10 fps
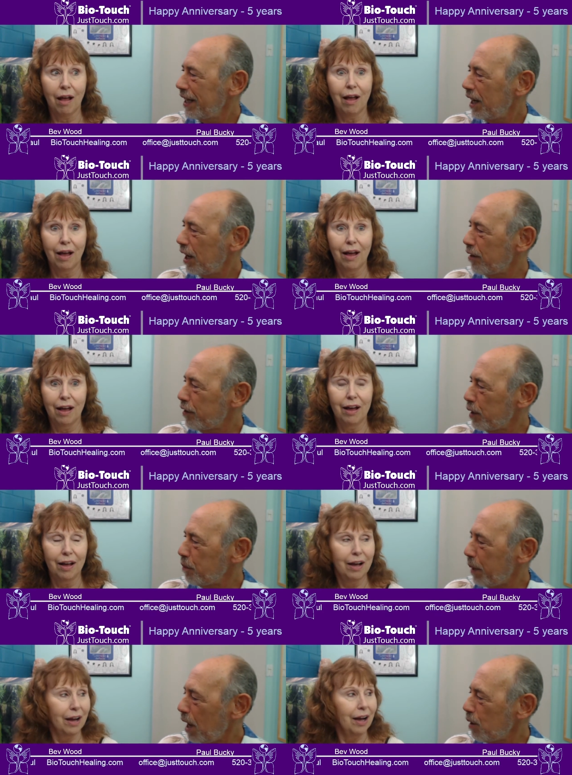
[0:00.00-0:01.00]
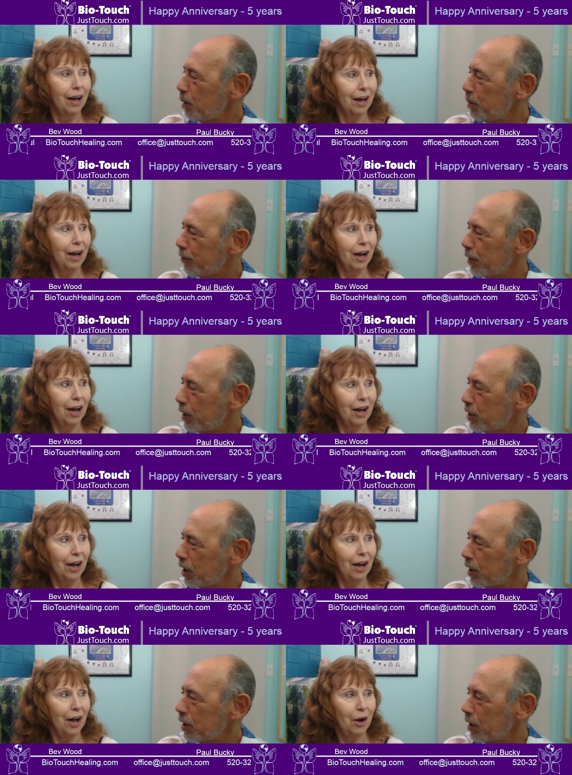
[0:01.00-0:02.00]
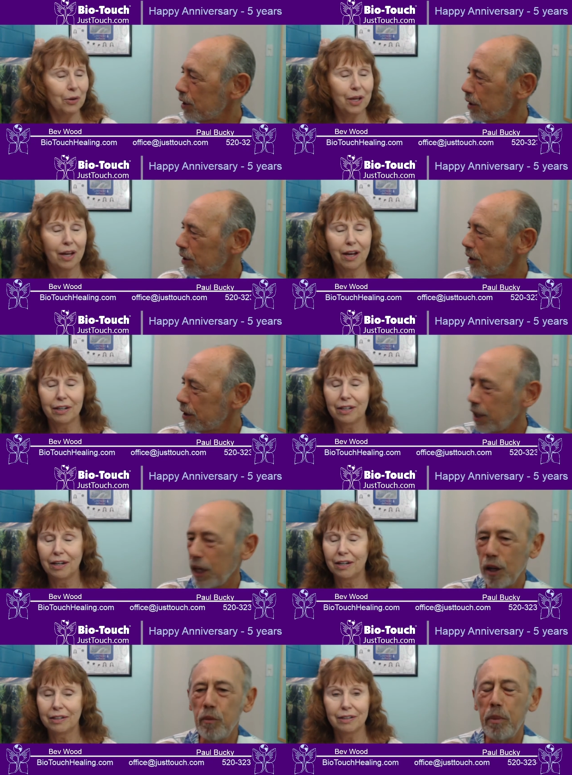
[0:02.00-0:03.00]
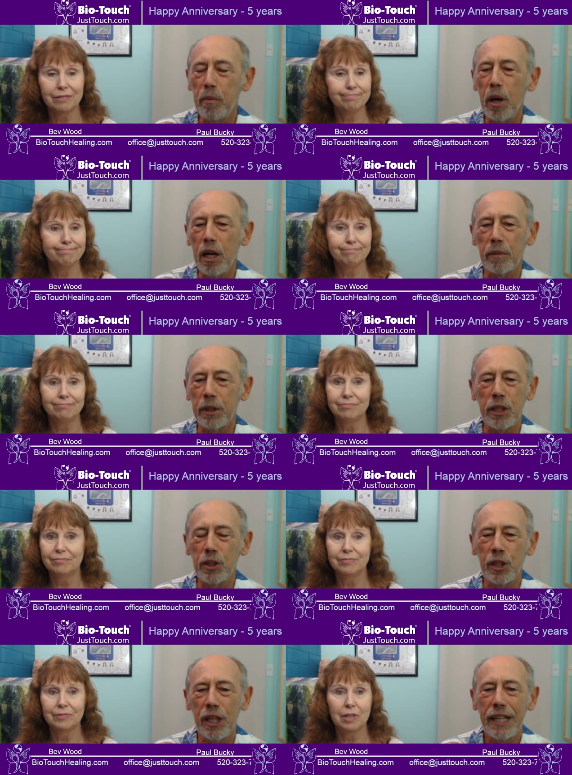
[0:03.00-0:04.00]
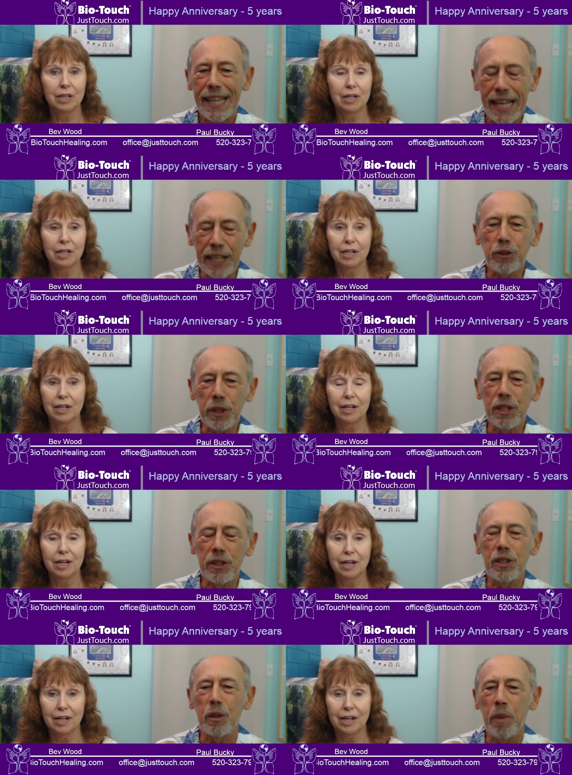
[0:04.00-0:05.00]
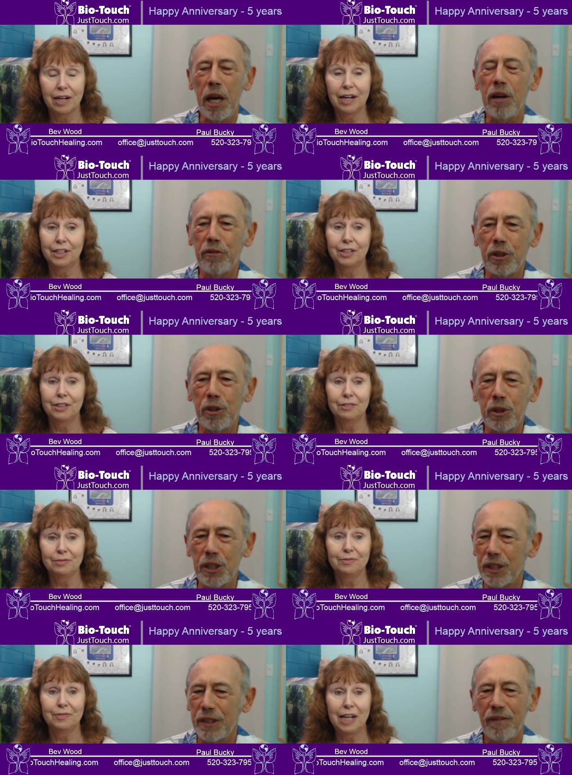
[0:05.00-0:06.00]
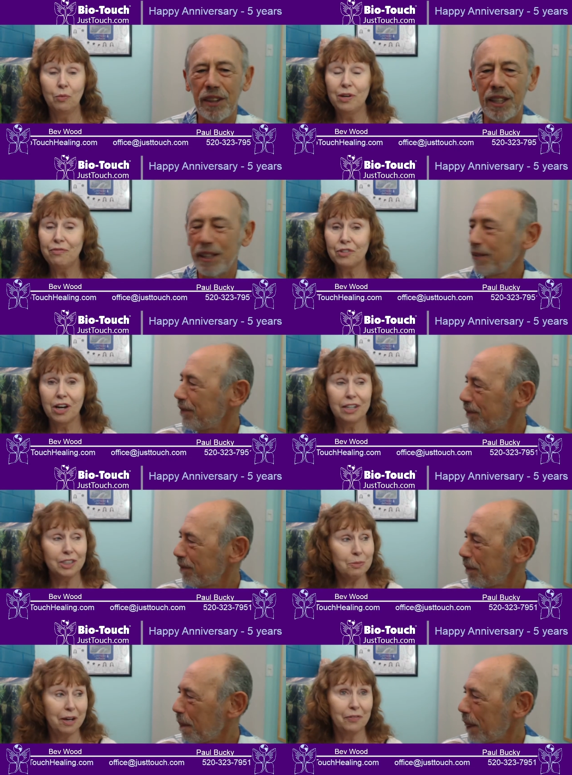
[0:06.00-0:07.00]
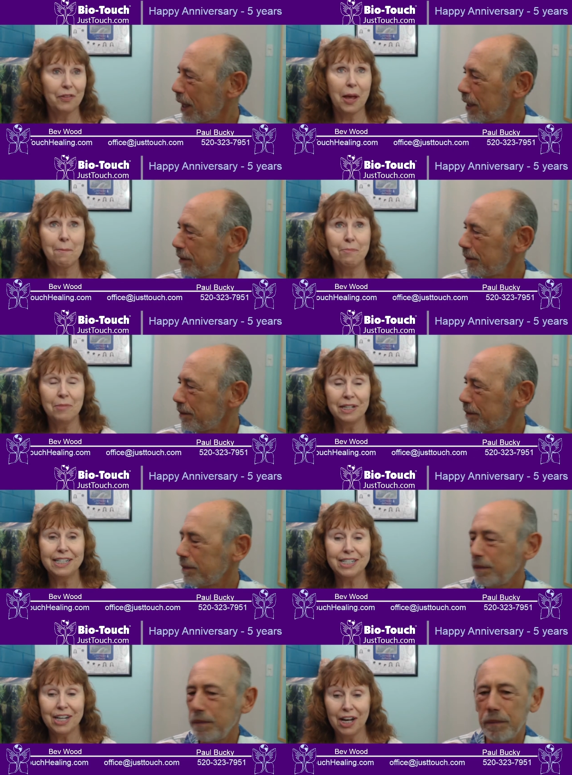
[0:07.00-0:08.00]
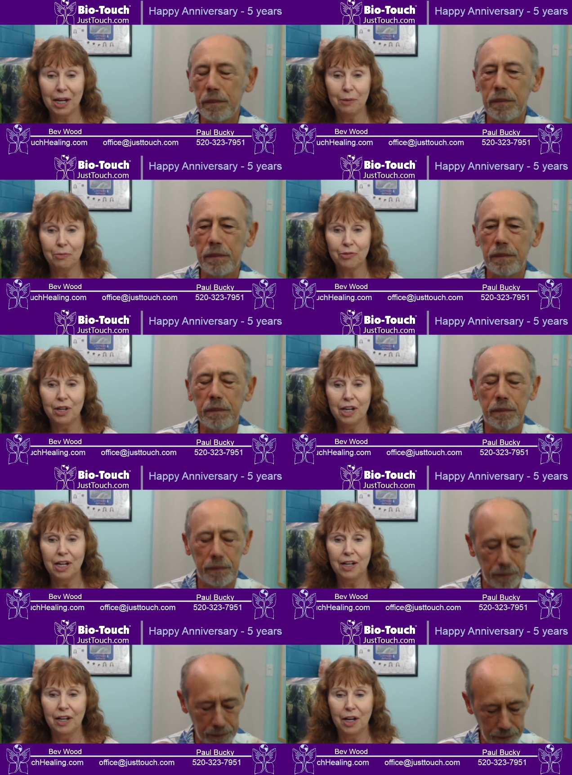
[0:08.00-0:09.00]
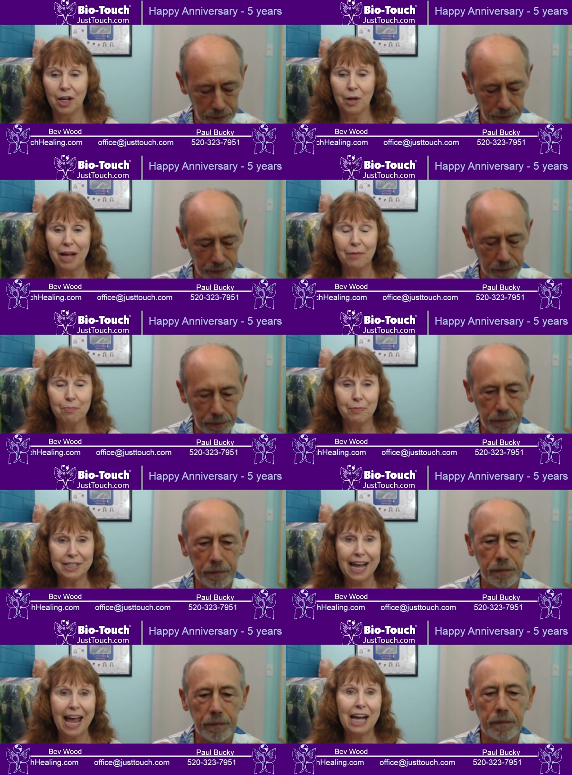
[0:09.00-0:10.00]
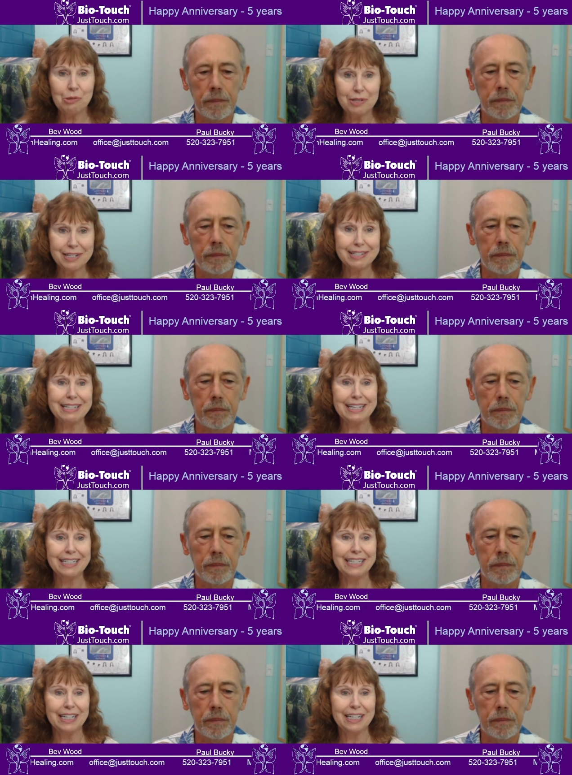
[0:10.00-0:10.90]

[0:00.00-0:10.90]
Speaker 1: of empowerment for this young girl to help mom that's what this is about,
Speaker 2: folks. And we've talked about that many times, but to actually see it